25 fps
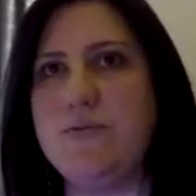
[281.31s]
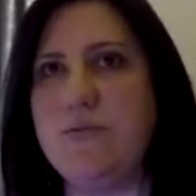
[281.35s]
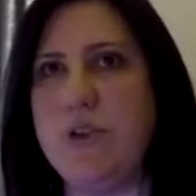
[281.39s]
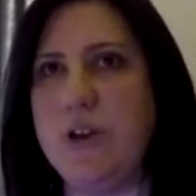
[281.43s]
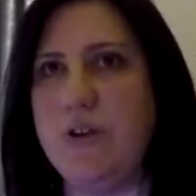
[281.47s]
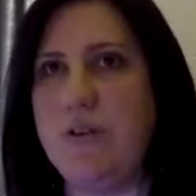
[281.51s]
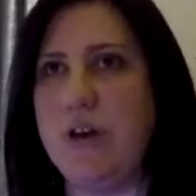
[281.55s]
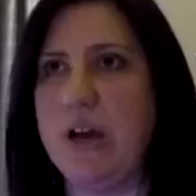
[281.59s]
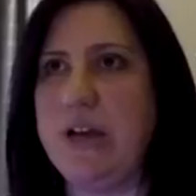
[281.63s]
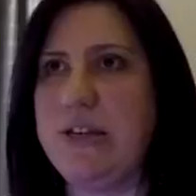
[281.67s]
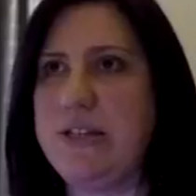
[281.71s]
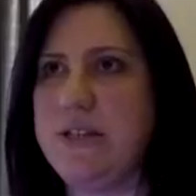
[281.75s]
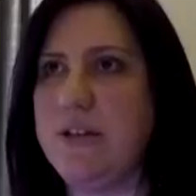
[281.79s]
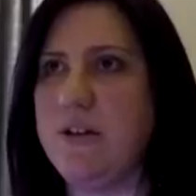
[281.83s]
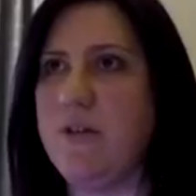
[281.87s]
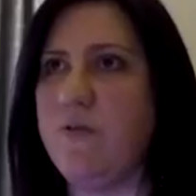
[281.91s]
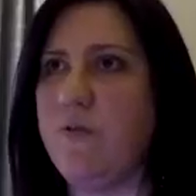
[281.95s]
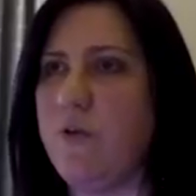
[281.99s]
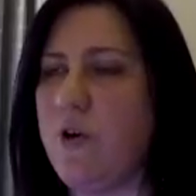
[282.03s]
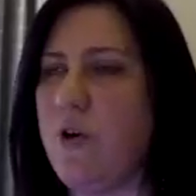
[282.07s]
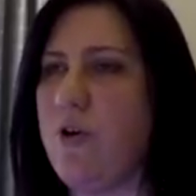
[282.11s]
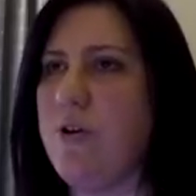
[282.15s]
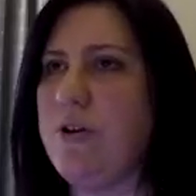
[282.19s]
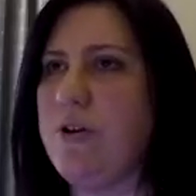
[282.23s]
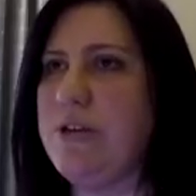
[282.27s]
rewriting
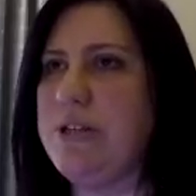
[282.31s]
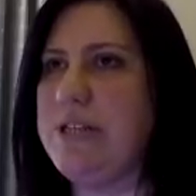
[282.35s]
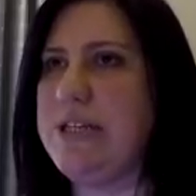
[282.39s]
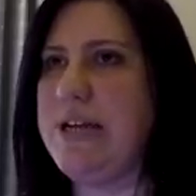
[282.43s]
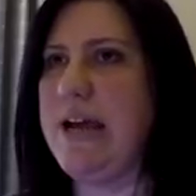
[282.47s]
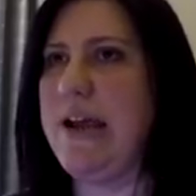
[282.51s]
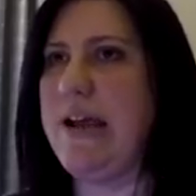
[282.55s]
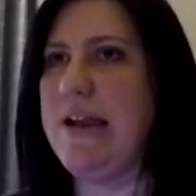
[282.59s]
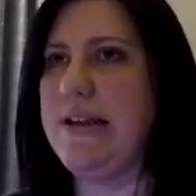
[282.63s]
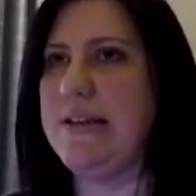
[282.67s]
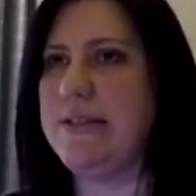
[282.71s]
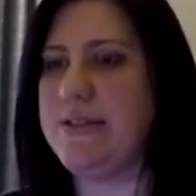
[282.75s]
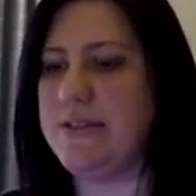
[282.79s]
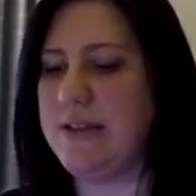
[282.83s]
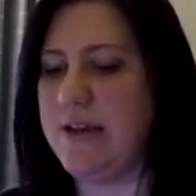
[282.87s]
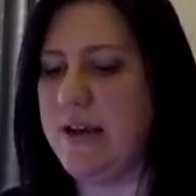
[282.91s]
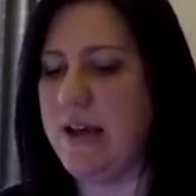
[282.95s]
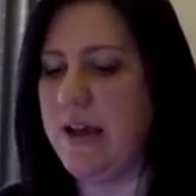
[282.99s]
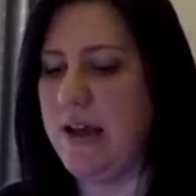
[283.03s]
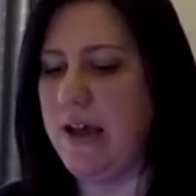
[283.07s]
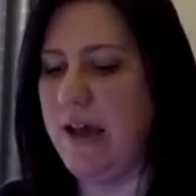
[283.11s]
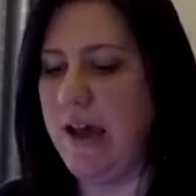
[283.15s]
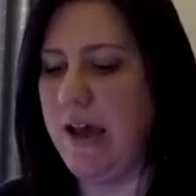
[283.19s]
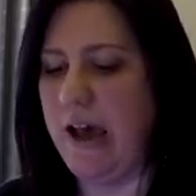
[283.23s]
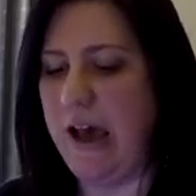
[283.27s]
of content,
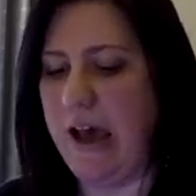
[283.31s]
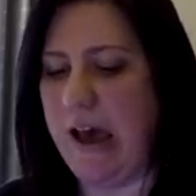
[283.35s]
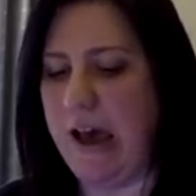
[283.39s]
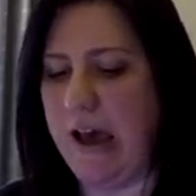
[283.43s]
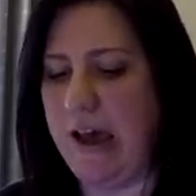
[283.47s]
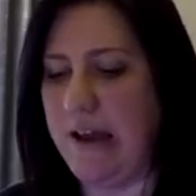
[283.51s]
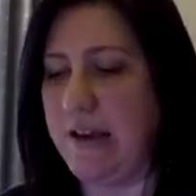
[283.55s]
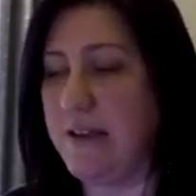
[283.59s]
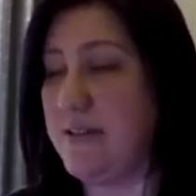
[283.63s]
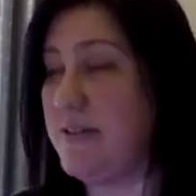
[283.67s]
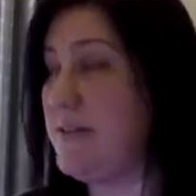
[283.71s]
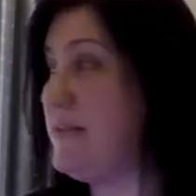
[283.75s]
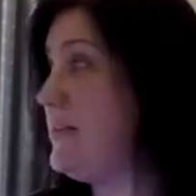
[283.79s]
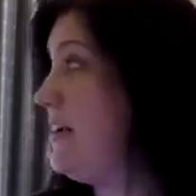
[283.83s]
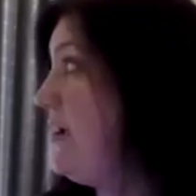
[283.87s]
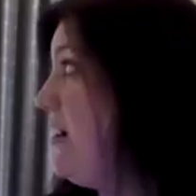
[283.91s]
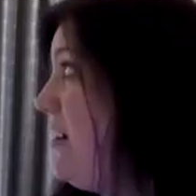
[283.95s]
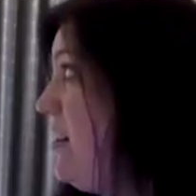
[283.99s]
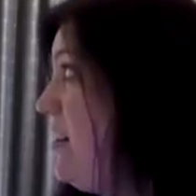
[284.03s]
and